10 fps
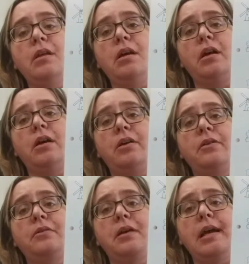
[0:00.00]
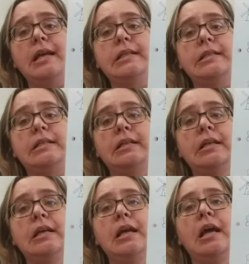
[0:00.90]
All right.
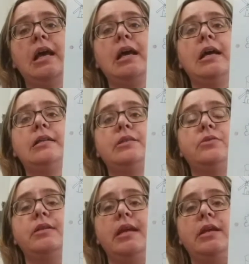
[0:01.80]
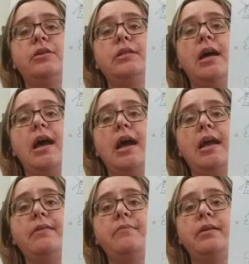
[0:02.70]
So take your
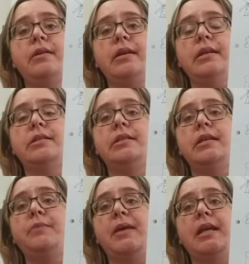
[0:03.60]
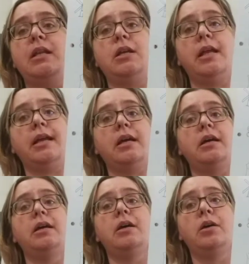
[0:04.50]
time. Each thing, make it look like
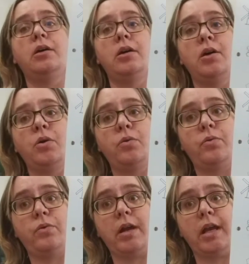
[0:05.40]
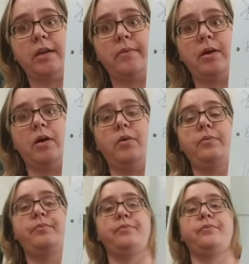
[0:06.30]
a rainbow.